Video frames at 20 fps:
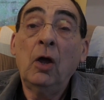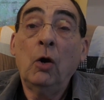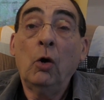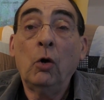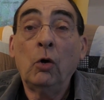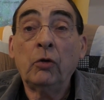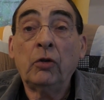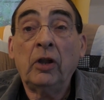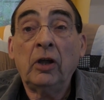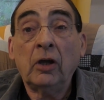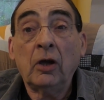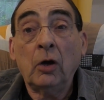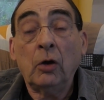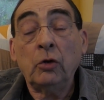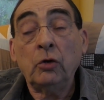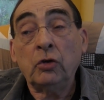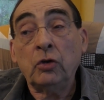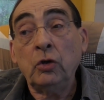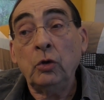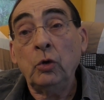or they're
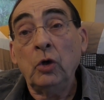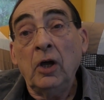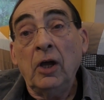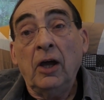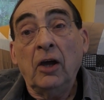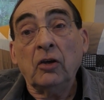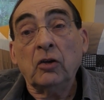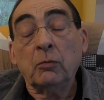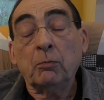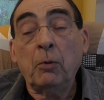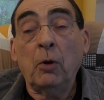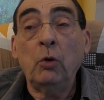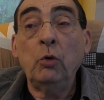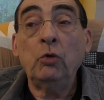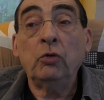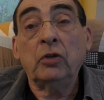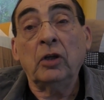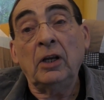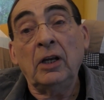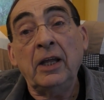going to
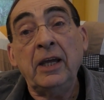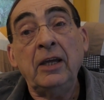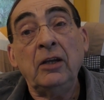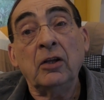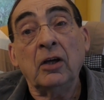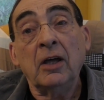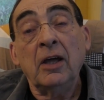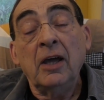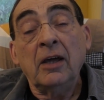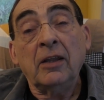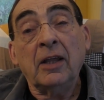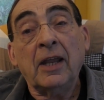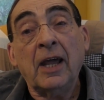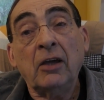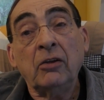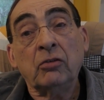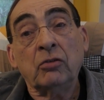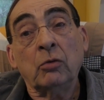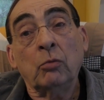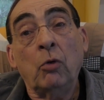expose a leader that
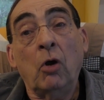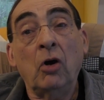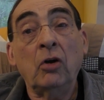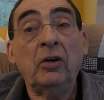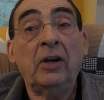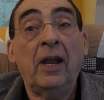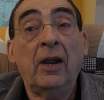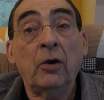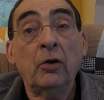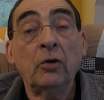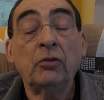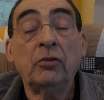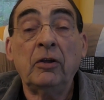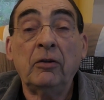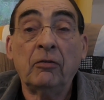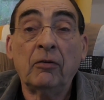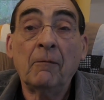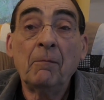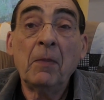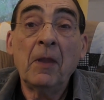has the wrong
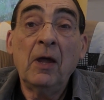narrative